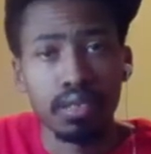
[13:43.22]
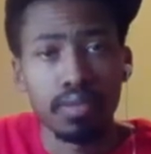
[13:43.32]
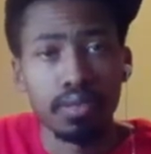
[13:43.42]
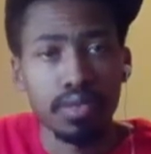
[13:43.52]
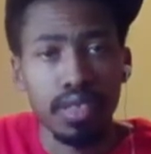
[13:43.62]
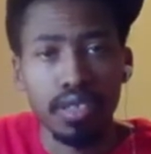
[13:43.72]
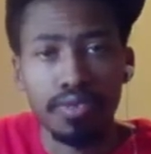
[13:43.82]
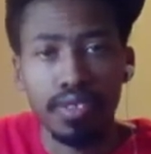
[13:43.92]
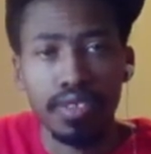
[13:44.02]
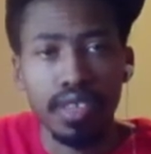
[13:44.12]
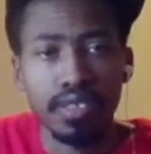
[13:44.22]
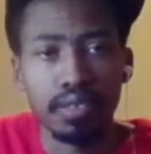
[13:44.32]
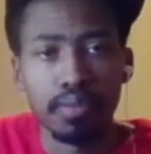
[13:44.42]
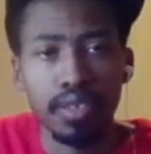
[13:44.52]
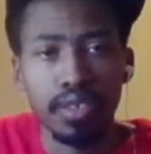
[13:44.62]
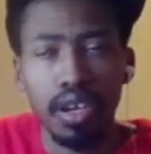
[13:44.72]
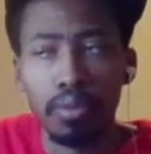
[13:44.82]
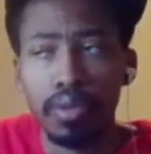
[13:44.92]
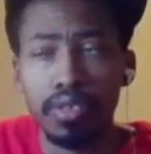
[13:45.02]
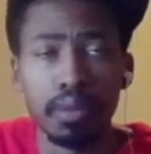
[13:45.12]
He was getting criticized in the media,
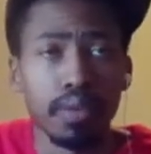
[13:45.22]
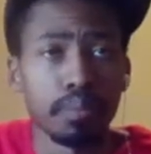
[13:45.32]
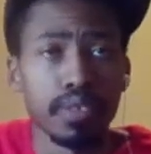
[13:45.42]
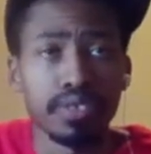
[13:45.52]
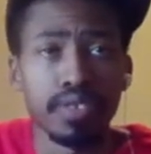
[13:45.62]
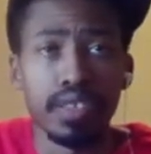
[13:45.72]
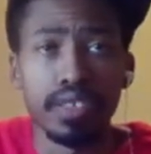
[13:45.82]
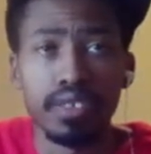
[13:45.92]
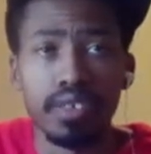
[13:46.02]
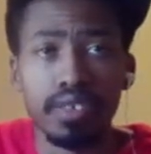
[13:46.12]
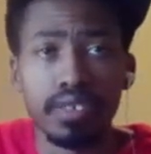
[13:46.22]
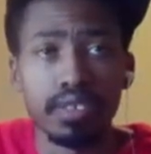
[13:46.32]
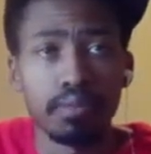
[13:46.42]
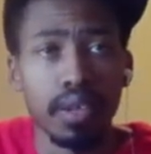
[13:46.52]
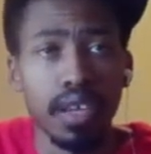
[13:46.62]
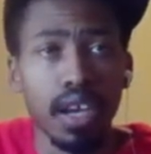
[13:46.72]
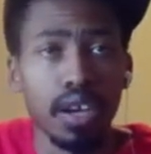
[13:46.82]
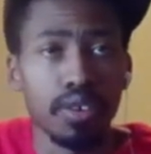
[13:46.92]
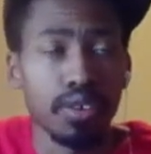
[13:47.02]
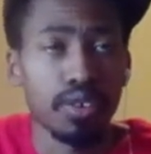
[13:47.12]
always coming up in trade talks. No matter
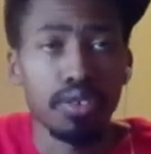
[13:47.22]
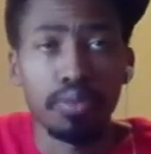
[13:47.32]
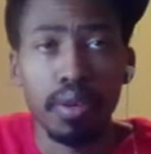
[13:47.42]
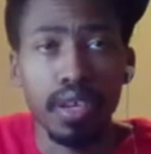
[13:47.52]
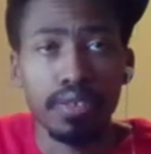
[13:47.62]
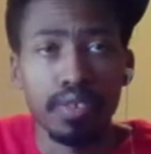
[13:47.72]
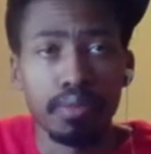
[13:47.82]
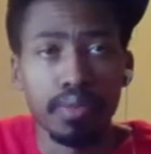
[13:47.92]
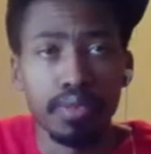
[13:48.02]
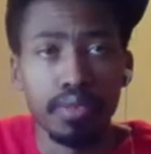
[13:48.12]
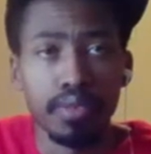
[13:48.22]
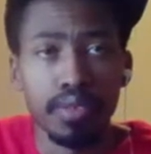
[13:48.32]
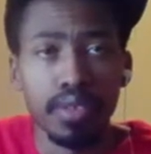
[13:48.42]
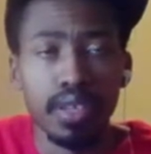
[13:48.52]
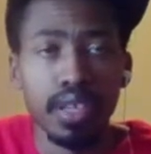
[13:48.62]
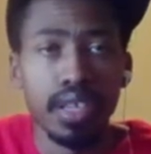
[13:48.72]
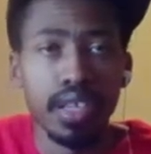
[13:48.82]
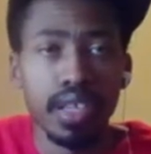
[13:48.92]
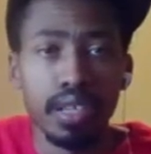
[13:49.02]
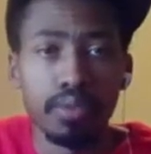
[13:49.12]
how good or bad Cleveland was doing,
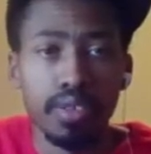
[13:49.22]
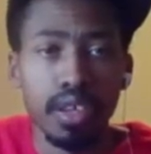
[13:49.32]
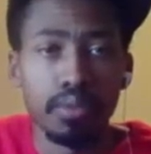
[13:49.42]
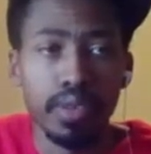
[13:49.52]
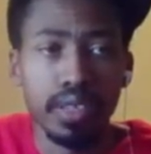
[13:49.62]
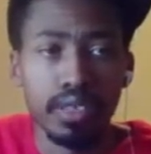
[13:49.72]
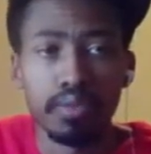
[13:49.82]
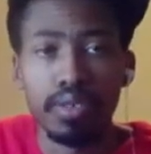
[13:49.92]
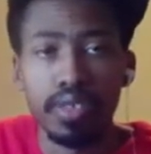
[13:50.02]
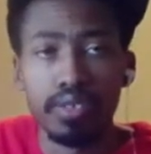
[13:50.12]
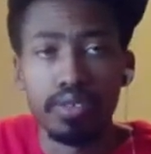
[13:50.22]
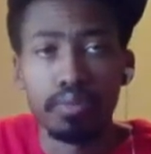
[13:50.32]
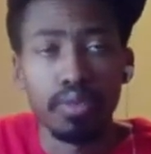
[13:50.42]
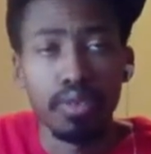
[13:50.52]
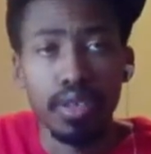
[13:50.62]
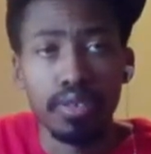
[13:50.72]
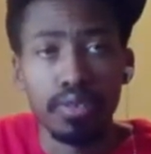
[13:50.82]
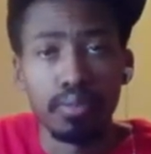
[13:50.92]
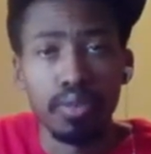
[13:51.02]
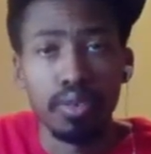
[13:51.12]
he was always, he could do
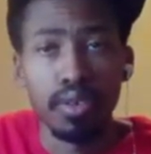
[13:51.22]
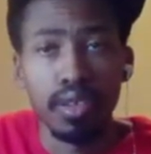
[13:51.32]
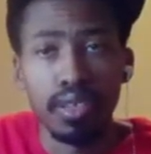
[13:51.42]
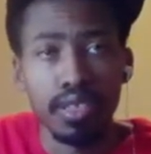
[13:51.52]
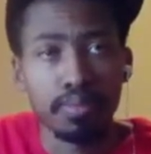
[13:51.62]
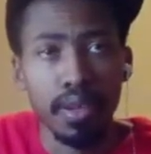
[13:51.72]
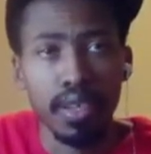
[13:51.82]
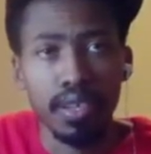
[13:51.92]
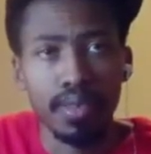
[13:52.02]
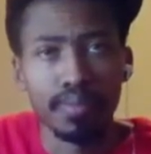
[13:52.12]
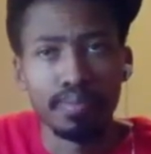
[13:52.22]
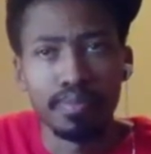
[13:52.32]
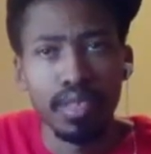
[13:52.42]
more. Despite him